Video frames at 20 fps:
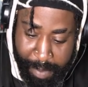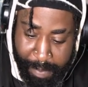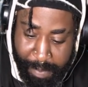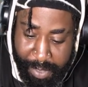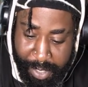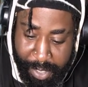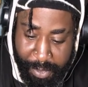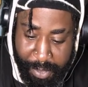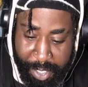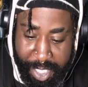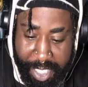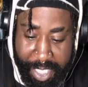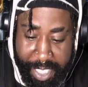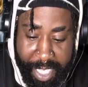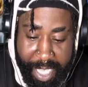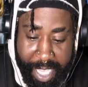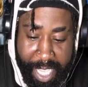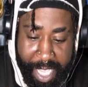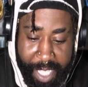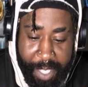So she's
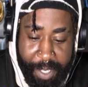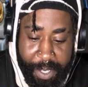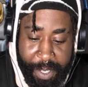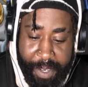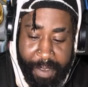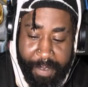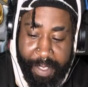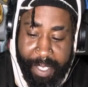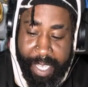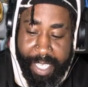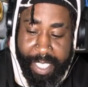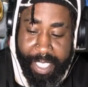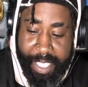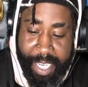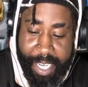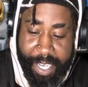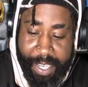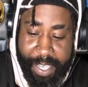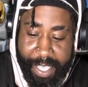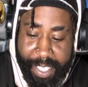the healer of the
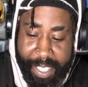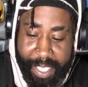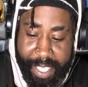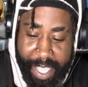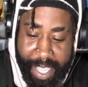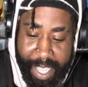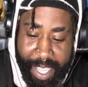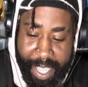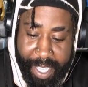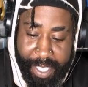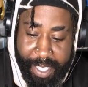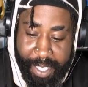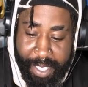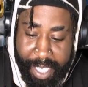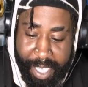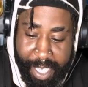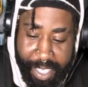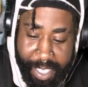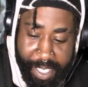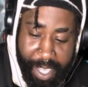legendaries. So she
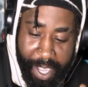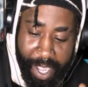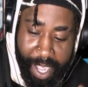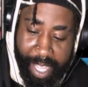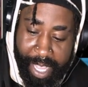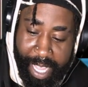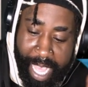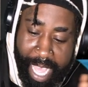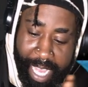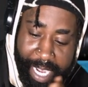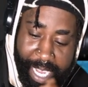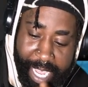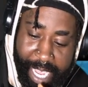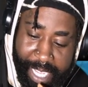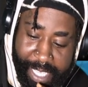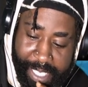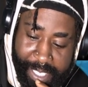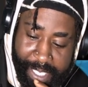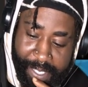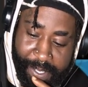heals all
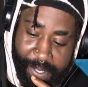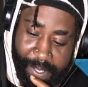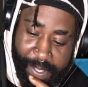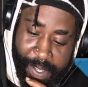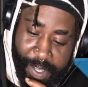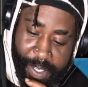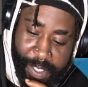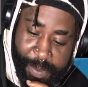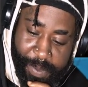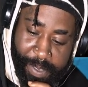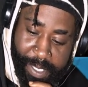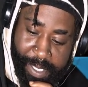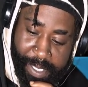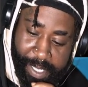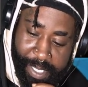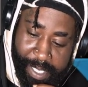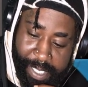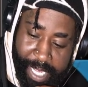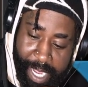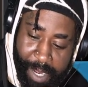allies of the
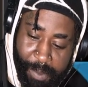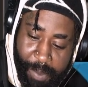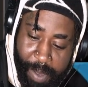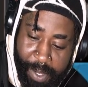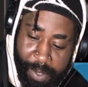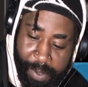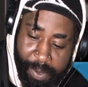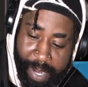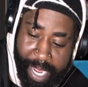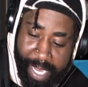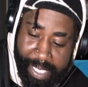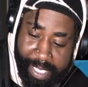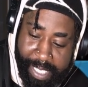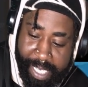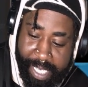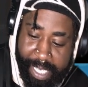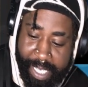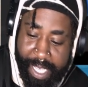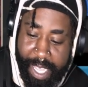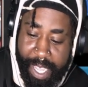100% attack while
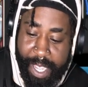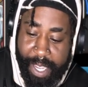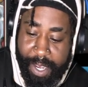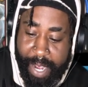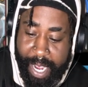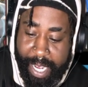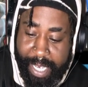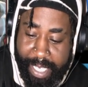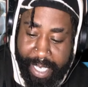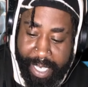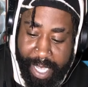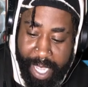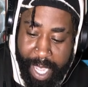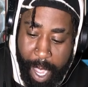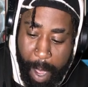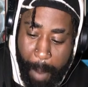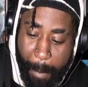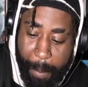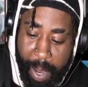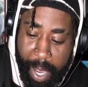granting
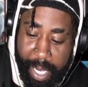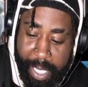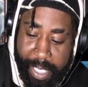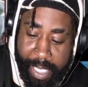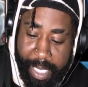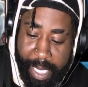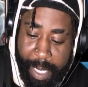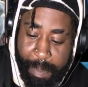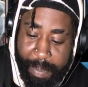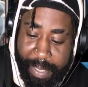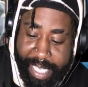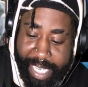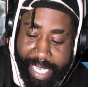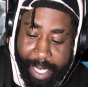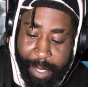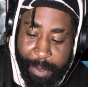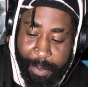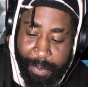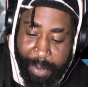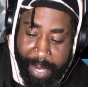
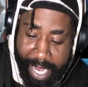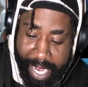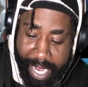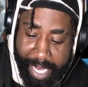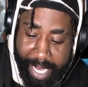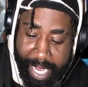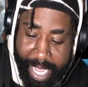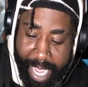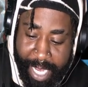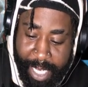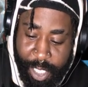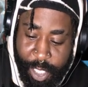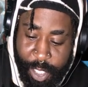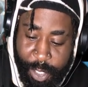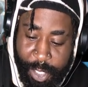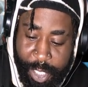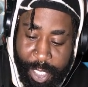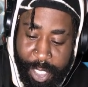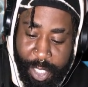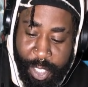apocalyptic rain and
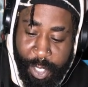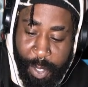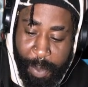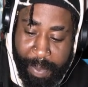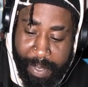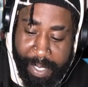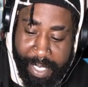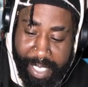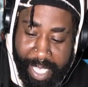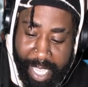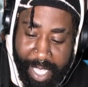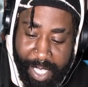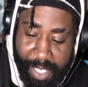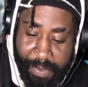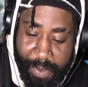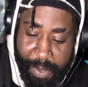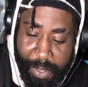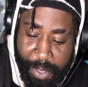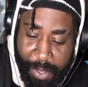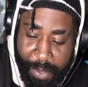dream serpent skills
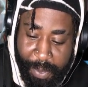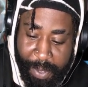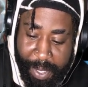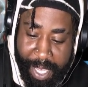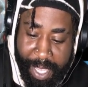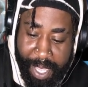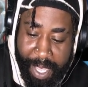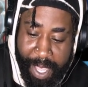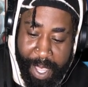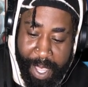for 3